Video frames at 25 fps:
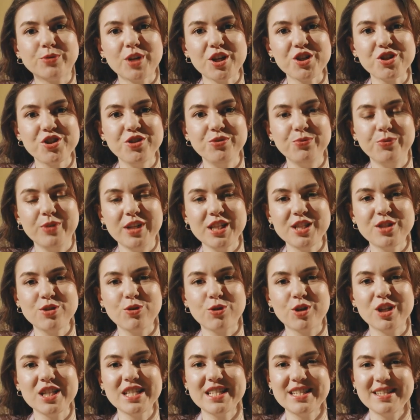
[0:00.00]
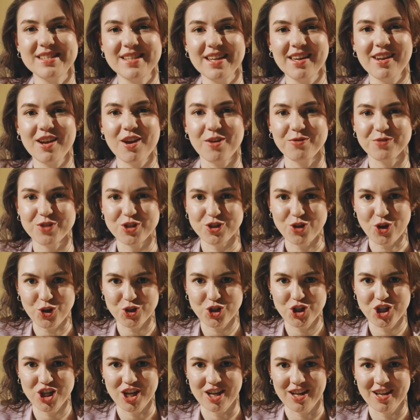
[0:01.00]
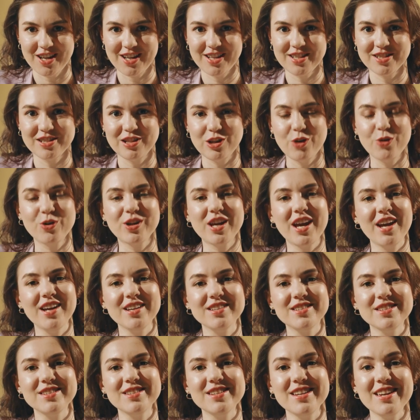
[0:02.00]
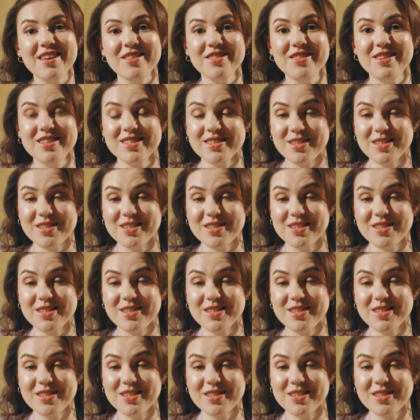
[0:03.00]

Russian resort city of Sochi is located in the